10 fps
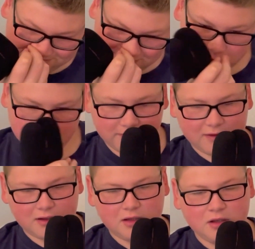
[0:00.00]
to be
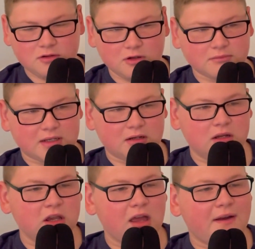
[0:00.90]
fair, top 10.
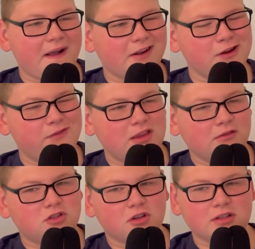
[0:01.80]
I don't think they
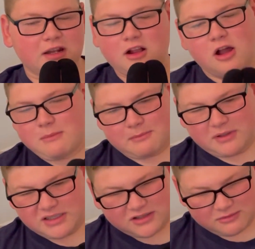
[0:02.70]
were top 10, I can't
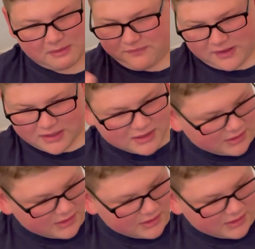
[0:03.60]
remember, to be fair.